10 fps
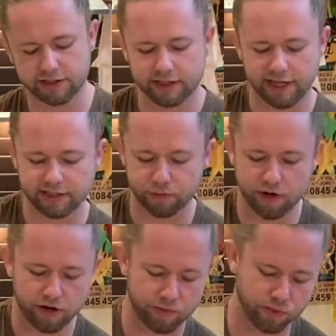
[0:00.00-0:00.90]
to get to
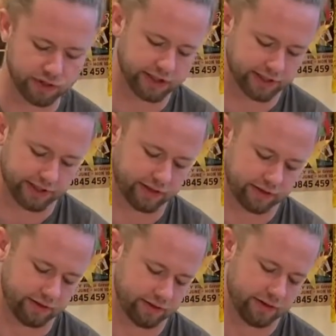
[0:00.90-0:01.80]
where I want it,
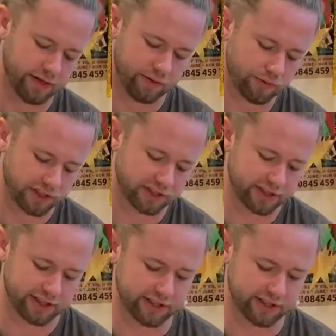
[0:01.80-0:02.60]
which is